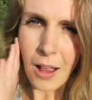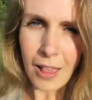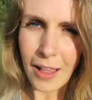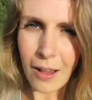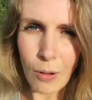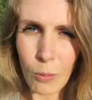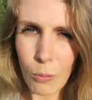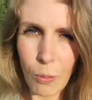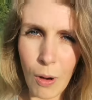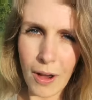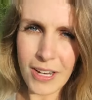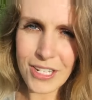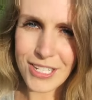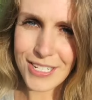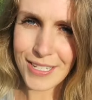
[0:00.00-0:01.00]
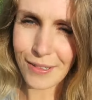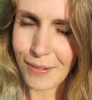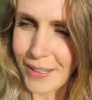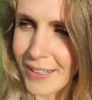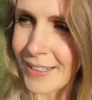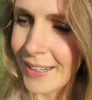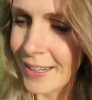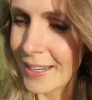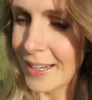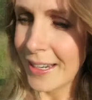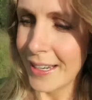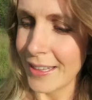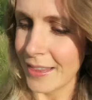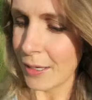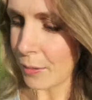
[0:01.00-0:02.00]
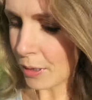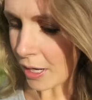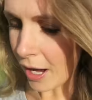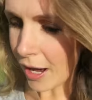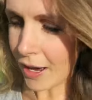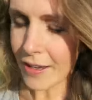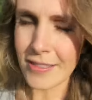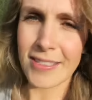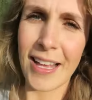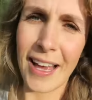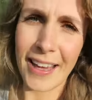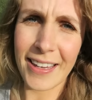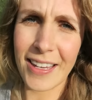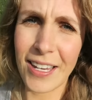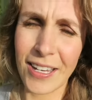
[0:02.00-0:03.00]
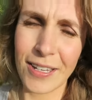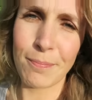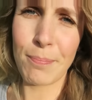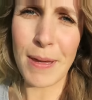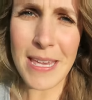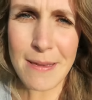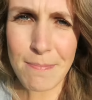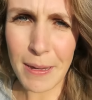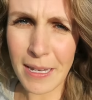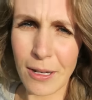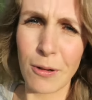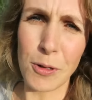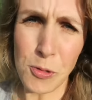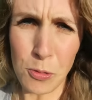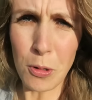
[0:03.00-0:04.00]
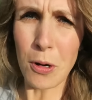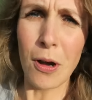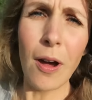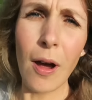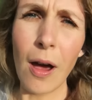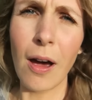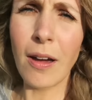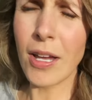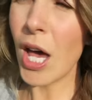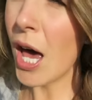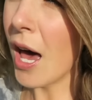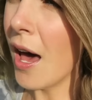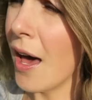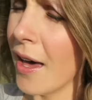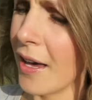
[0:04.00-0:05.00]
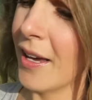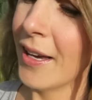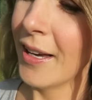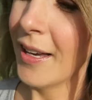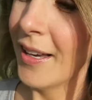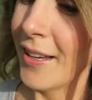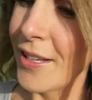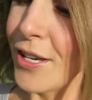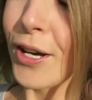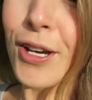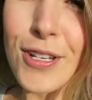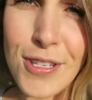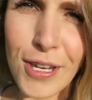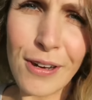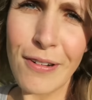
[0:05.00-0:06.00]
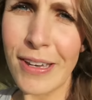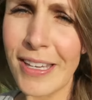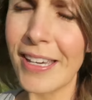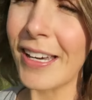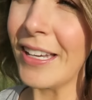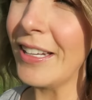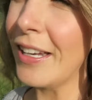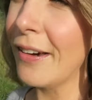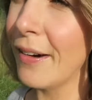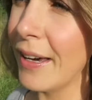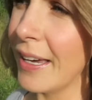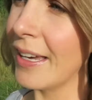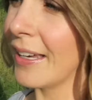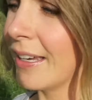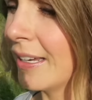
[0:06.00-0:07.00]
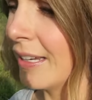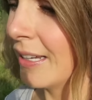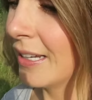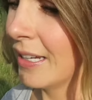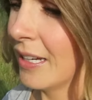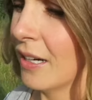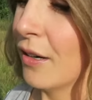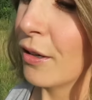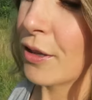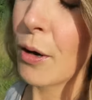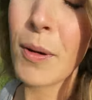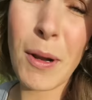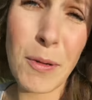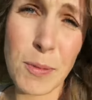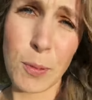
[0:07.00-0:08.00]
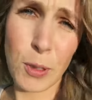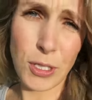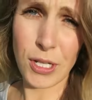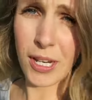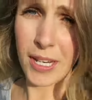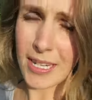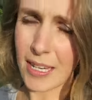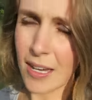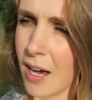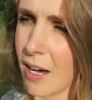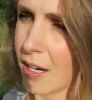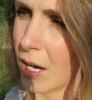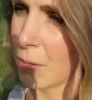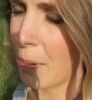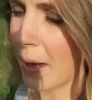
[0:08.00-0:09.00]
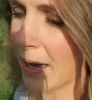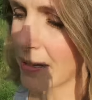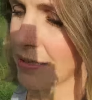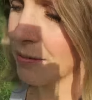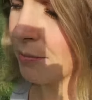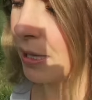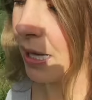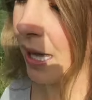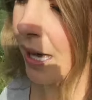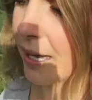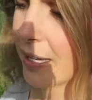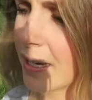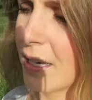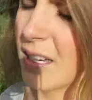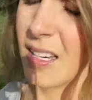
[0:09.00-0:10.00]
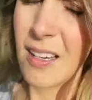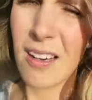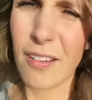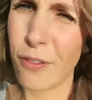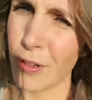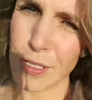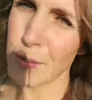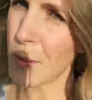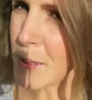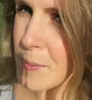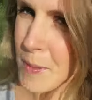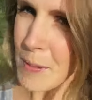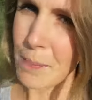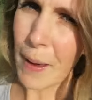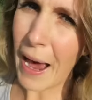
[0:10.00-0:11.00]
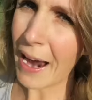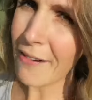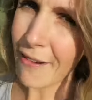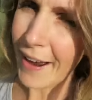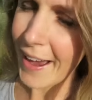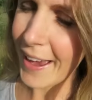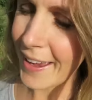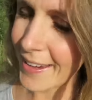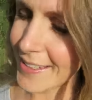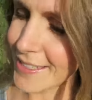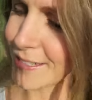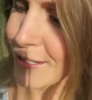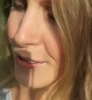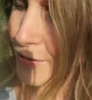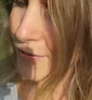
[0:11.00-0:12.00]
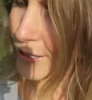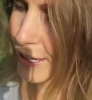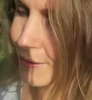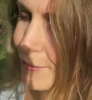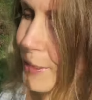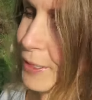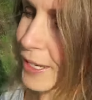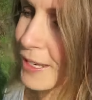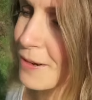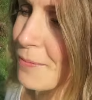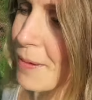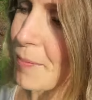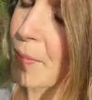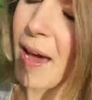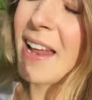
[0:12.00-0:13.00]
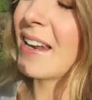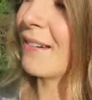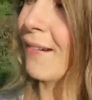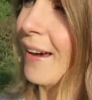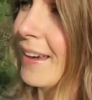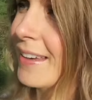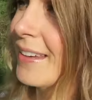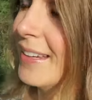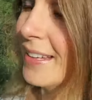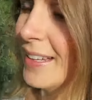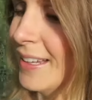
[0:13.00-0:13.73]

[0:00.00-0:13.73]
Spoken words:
what is she doing. There were cars like beeping going, yeah, you can do it, you can do it. Although when I was pushing it, I had a car go past and be like, I thought this was meant to be a bike ride, not fucking walking up it. But anyway,